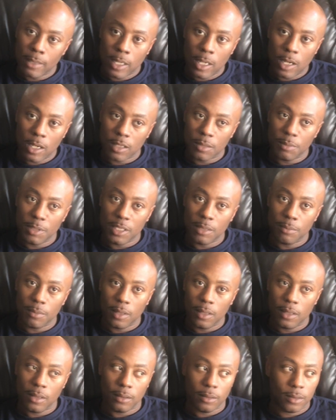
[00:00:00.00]
Cost me some
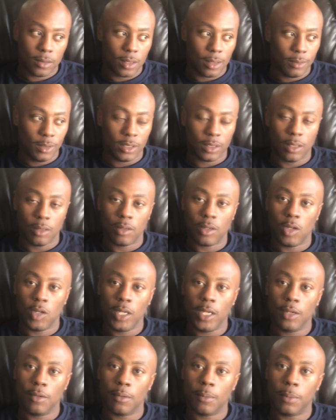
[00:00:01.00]
money. So I'm just going to go
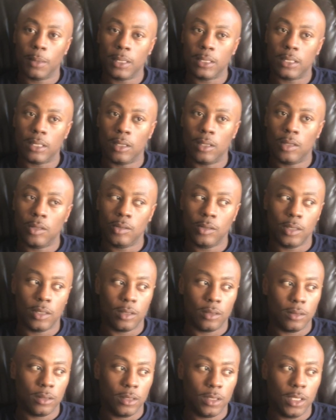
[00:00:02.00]
ahead and replace the whole
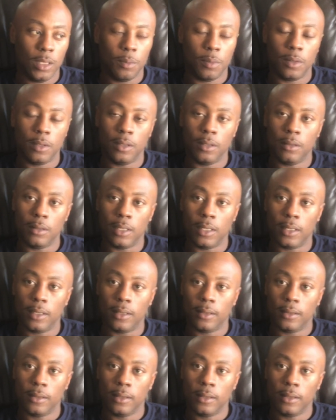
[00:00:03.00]
door. It's cheaper to do that.